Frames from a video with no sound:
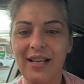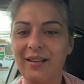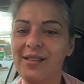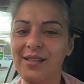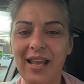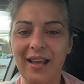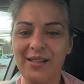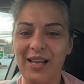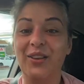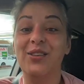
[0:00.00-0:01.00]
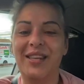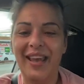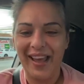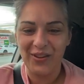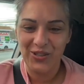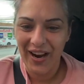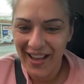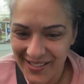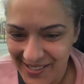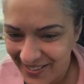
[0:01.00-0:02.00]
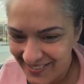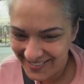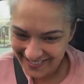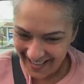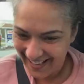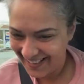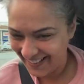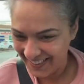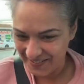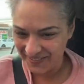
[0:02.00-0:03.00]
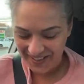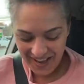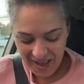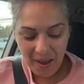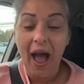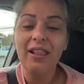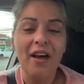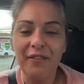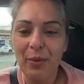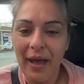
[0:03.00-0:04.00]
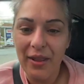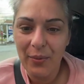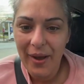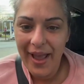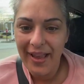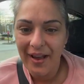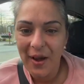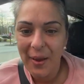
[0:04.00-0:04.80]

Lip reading: Take the steak out your ass. Steak. I love you, by the way.